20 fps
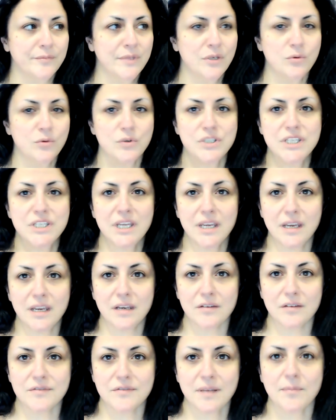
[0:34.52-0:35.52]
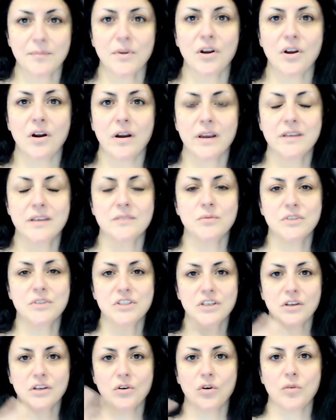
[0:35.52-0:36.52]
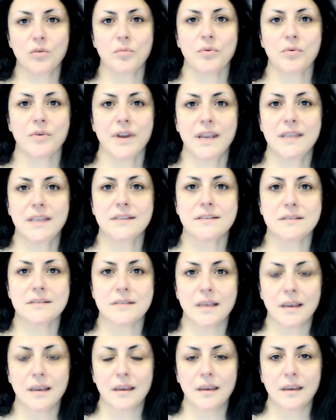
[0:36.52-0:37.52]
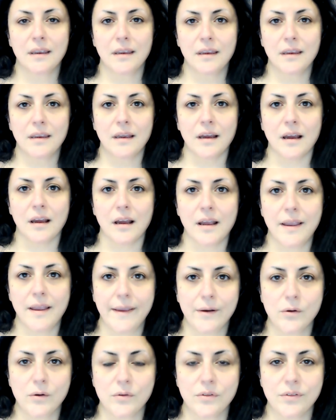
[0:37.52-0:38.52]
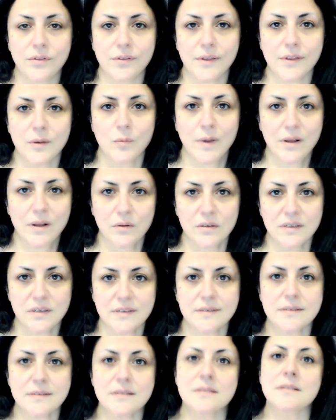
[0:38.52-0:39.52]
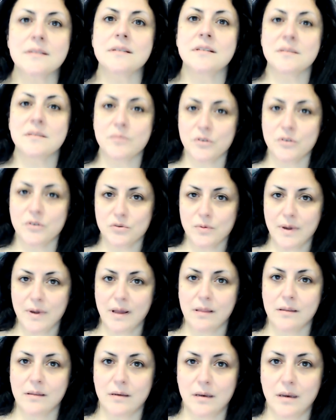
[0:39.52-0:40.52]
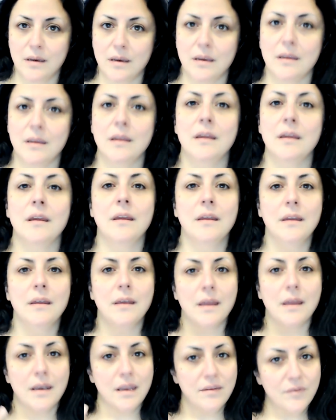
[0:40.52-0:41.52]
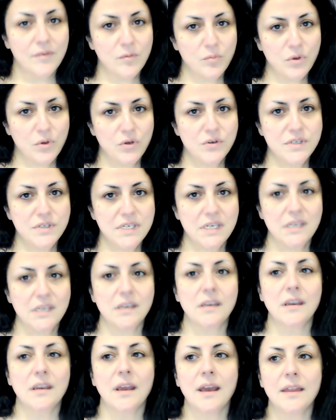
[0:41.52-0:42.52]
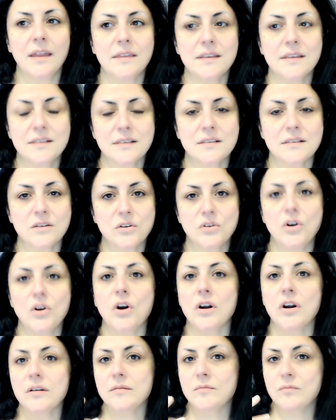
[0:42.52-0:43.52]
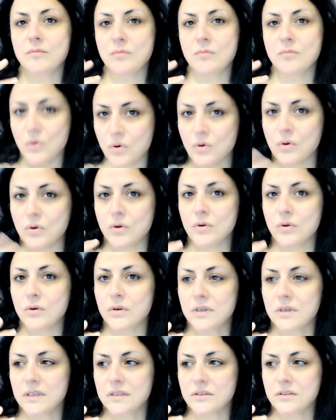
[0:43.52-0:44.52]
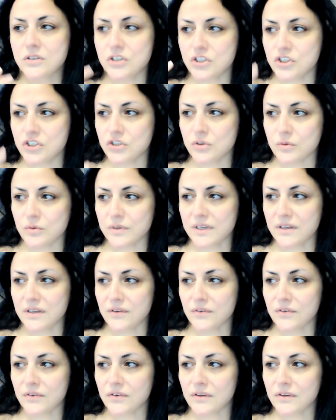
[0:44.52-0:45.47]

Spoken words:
routine of some kind, which incorporates health and wellness, spirituality, and even beauty. And this has got more to do with